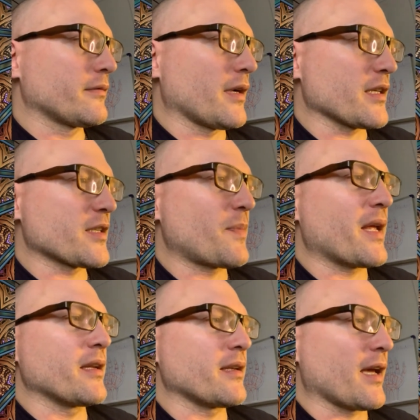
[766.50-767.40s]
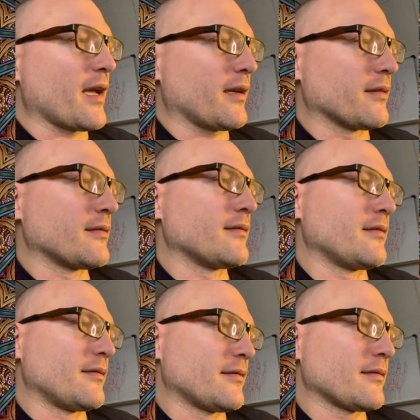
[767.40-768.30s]
spend a day
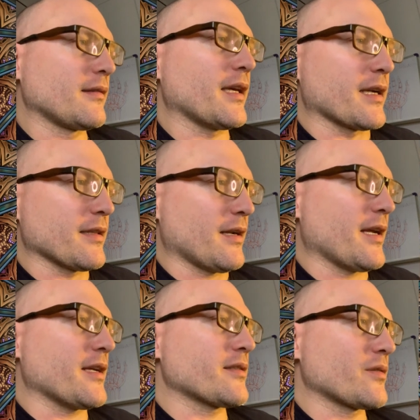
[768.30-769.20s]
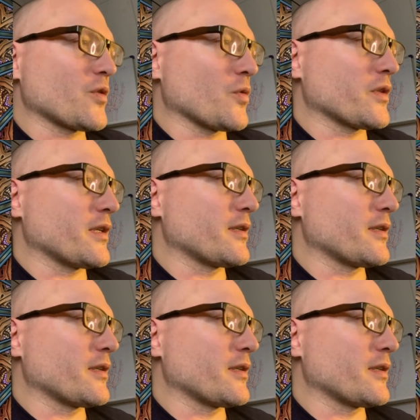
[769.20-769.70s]
getting the links sorted